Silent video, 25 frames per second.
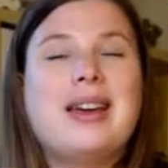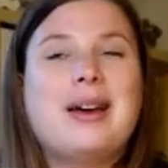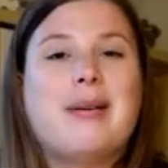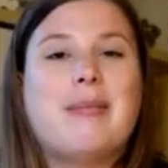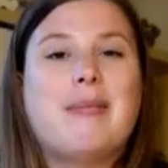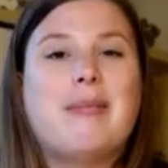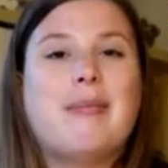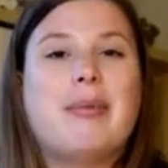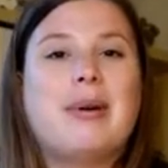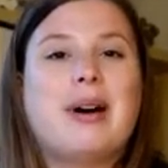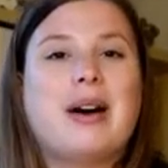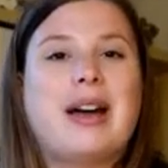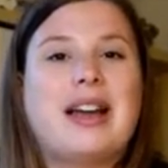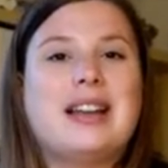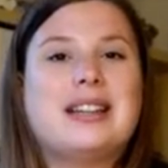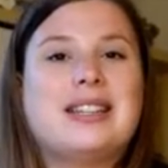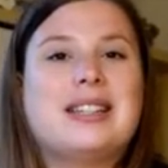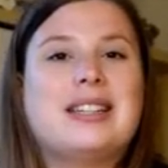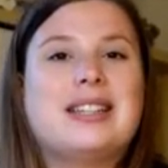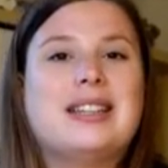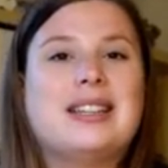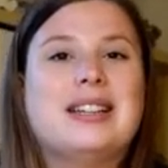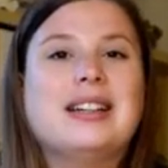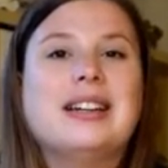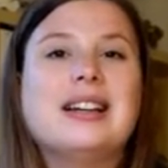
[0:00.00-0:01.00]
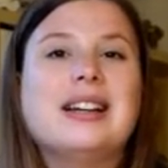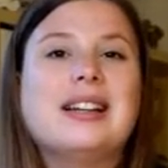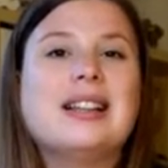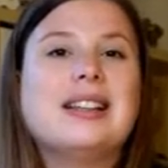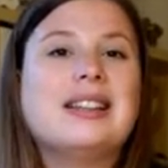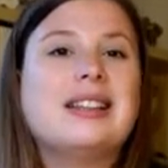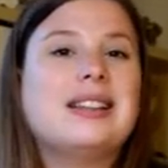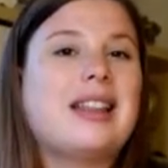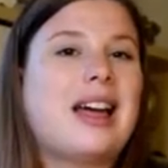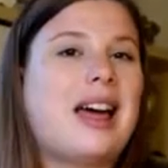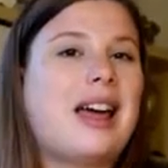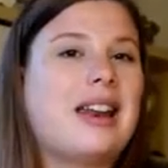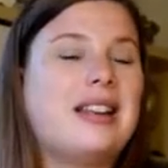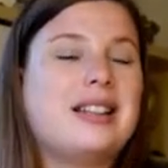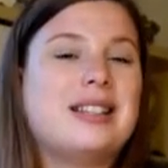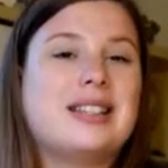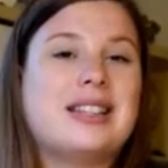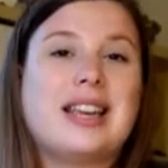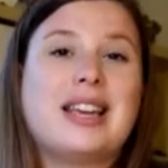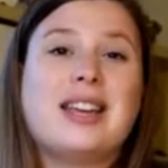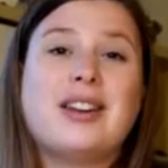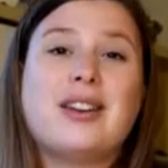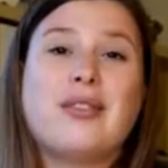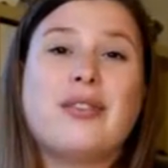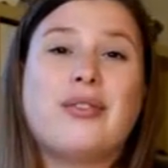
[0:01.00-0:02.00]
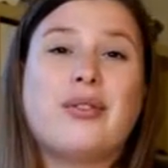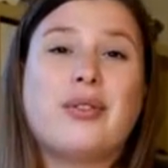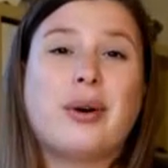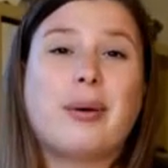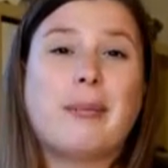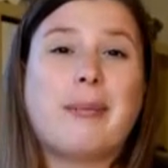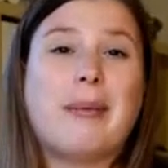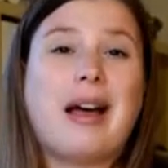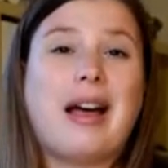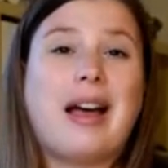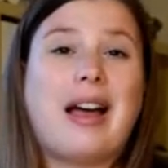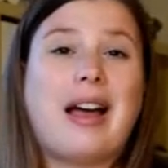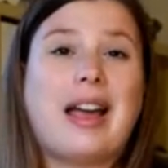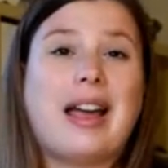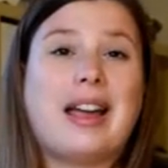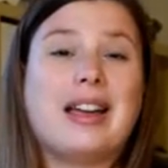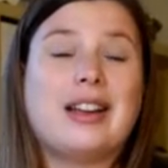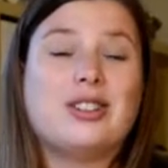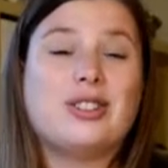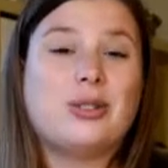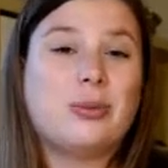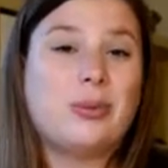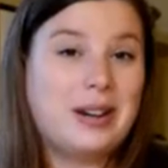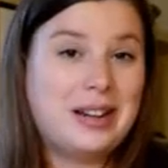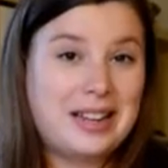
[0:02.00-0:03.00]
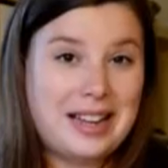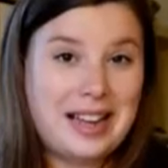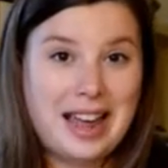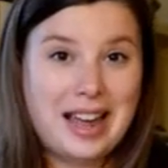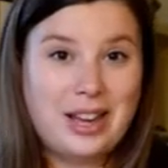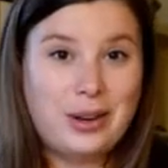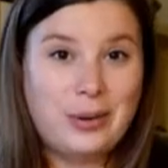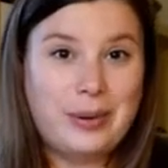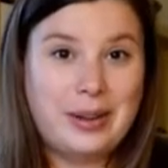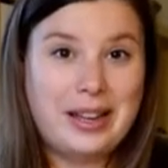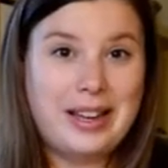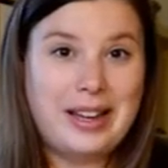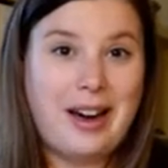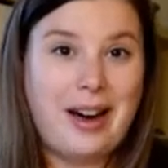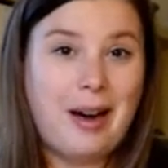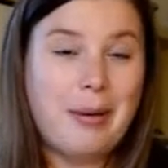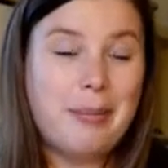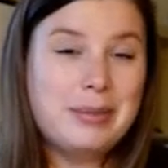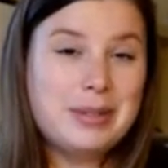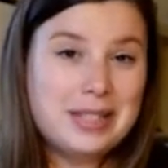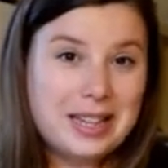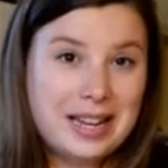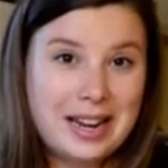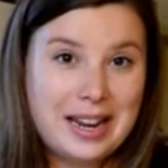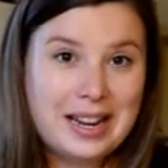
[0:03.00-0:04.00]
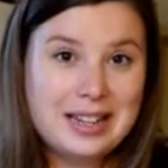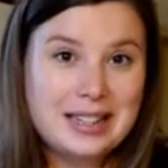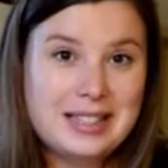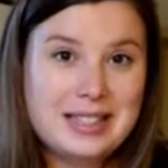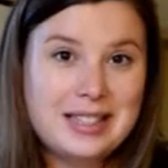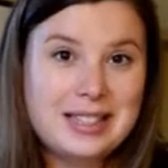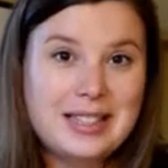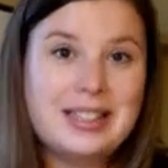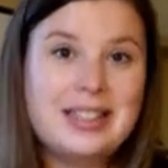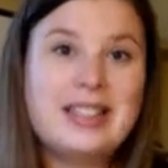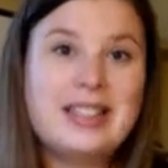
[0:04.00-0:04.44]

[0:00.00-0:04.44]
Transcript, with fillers: But that is it for my twenty-eight week update.